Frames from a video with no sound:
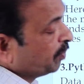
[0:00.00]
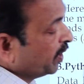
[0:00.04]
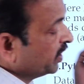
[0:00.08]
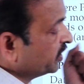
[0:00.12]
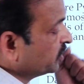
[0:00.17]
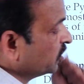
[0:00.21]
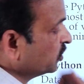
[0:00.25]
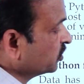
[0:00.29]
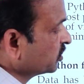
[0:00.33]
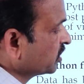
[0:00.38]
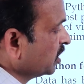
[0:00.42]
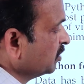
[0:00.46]

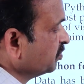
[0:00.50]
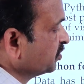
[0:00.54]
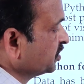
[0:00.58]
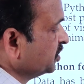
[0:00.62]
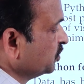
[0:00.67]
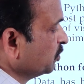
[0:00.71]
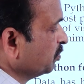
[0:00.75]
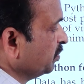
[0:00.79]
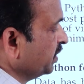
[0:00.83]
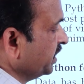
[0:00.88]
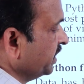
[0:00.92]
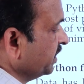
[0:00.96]
Python comes
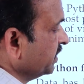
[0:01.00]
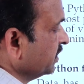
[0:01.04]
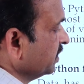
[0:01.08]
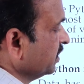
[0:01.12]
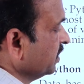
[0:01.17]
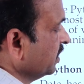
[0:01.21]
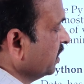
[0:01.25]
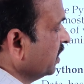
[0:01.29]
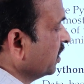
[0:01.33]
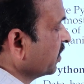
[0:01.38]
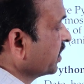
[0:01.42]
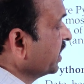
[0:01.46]
into play.
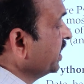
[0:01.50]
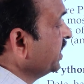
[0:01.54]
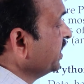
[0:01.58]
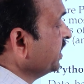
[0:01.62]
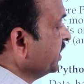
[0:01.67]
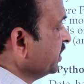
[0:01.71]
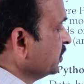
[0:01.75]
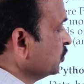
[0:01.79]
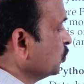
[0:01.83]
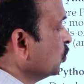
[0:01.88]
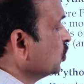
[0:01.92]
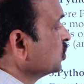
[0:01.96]
Okay,
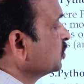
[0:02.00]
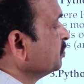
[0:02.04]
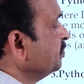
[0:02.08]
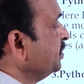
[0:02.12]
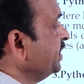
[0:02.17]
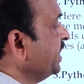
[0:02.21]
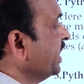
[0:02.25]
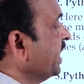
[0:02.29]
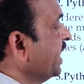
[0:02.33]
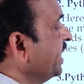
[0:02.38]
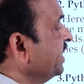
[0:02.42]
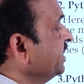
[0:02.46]
it goes
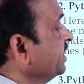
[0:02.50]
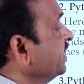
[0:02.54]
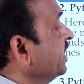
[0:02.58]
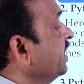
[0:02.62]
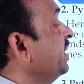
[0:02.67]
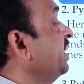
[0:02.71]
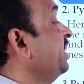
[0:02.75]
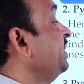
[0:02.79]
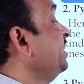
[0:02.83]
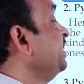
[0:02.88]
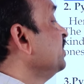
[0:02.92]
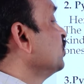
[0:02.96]
beyond
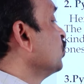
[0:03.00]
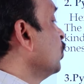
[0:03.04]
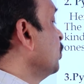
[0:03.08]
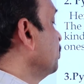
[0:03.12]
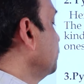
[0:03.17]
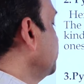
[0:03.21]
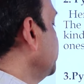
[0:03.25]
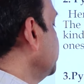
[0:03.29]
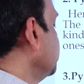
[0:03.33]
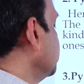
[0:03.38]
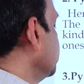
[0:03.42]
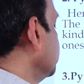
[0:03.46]
any
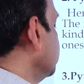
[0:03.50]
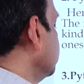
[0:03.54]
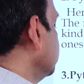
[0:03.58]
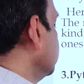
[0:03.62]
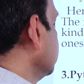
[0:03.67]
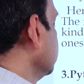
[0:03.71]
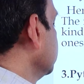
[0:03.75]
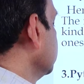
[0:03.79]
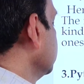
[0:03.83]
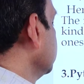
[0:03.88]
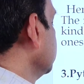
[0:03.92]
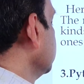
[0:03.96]
competition.
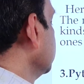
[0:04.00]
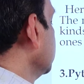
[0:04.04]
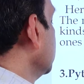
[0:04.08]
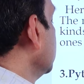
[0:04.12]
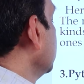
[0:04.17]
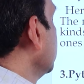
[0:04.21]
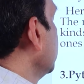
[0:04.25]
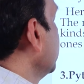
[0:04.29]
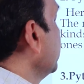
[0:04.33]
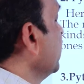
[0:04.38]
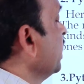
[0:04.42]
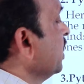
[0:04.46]

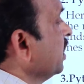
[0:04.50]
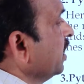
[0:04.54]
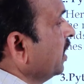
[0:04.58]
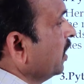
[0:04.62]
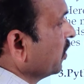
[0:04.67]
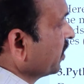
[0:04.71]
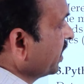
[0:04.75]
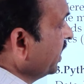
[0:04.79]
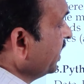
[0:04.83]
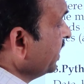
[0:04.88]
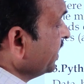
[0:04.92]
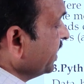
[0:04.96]

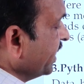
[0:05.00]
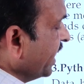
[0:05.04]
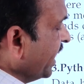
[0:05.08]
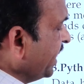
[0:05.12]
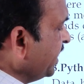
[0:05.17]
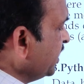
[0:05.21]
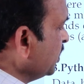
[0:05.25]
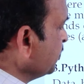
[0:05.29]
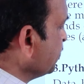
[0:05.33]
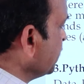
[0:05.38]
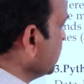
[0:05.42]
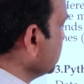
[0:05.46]
Okay,
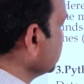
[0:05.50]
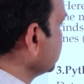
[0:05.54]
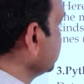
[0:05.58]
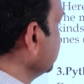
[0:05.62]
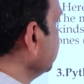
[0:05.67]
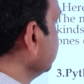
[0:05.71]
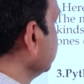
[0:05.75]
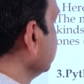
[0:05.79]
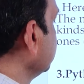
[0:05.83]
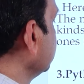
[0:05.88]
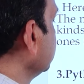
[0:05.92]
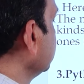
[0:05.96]
90%